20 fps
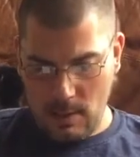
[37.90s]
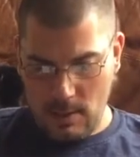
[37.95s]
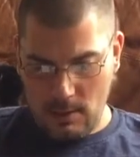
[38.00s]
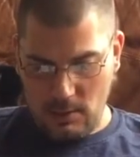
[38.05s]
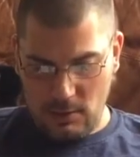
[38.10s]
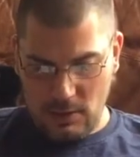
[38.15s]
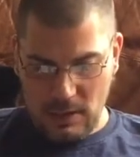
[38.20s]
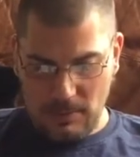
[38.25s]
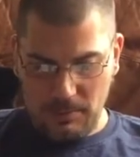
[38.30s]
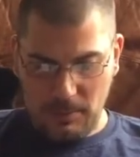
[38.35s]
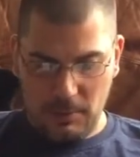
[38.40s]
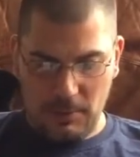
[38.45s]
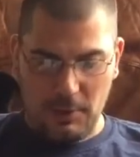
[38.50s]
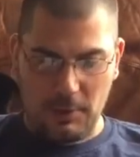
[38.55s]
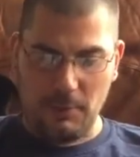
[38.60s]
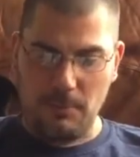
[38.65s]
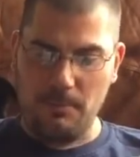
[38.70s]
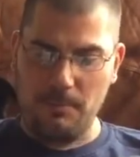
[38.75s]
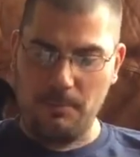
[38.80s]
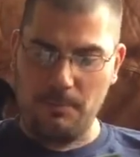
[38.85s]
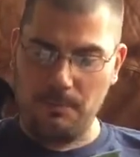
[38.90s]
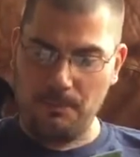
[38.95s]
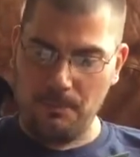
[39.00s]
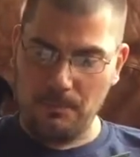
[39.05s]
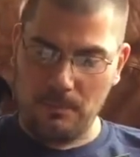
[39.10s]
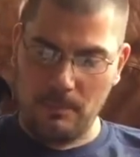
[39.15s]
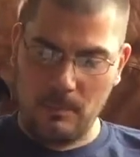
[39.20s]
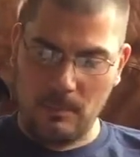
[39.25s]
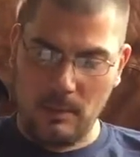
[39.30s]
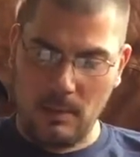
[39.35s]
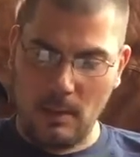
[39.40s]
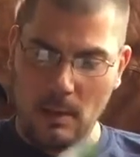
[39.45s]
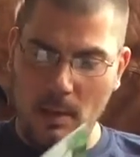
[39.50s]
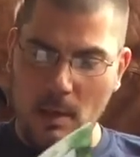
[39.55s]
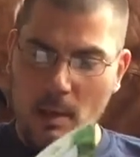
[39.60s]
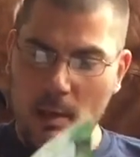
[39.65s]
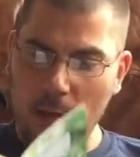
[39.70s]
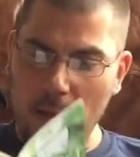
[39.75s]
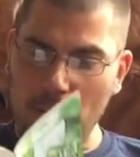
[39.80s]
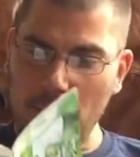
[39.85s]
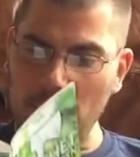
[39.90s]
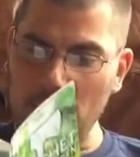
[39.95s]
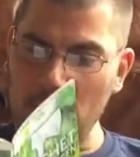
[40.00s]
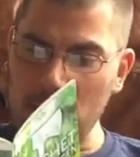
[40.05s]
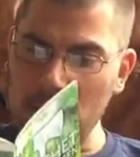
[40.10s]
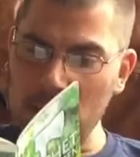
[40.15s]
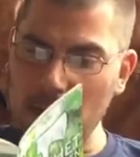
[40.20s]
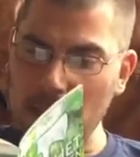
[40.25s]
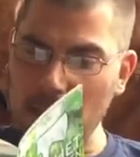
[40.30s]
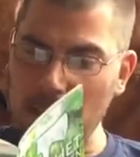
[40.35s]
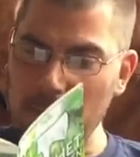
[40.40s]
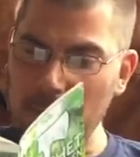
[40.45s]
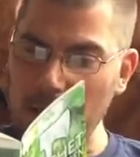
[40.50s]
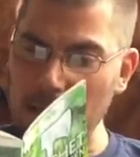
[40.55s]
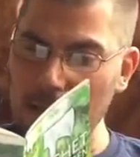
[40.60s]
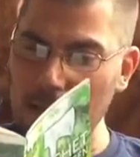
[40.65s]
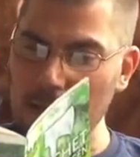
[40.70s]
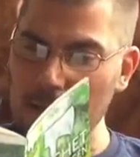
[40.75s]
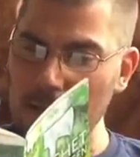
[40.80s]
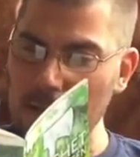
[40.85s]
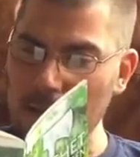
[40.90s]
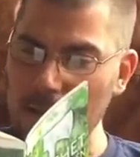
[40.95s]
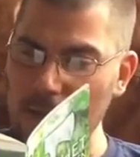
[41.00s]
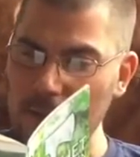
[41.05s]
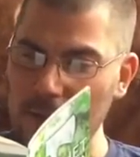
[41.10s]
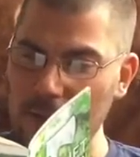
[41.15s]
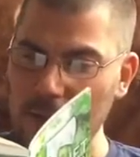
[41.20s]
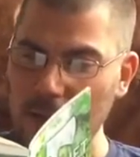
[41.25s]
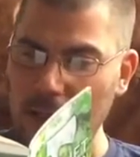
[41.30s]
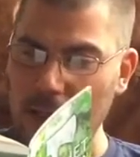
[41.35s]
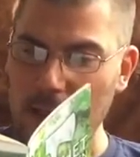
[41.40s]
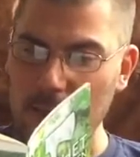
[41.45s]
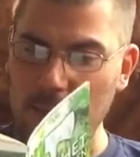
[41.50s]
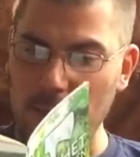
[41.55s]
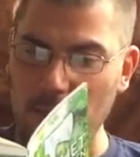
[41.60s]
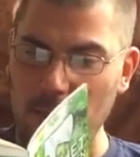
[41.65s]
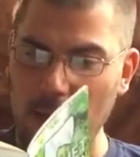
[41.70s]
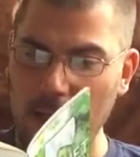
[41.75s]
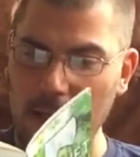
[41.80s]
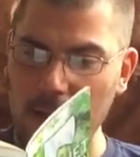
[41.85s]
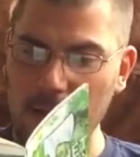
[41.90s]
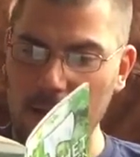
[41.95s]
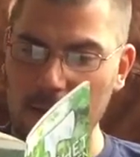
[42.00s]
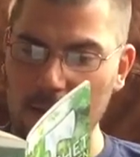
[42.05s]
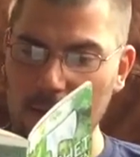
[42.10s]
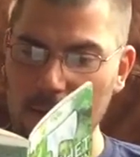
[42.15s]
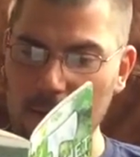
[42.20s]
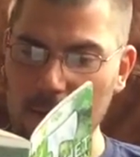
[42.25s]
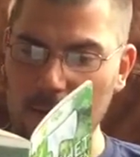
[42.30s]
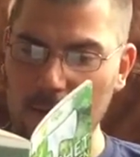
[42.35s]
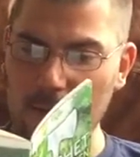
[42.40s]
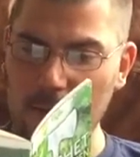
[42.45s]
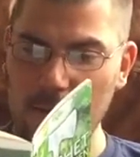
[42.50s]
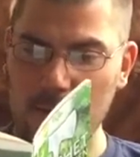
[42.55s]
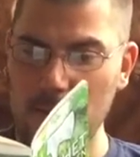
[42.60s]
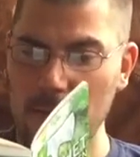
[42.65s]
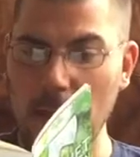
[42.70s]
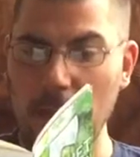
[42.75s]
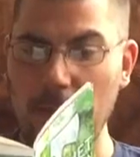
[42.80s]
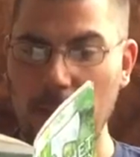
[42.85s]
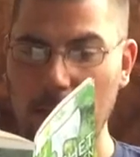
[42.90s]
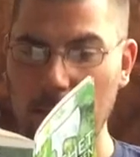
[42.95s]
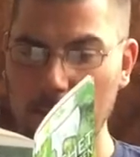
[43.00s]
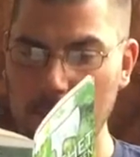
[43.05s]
Chapter 2. For a time that he could not understand, Brian could do nothing.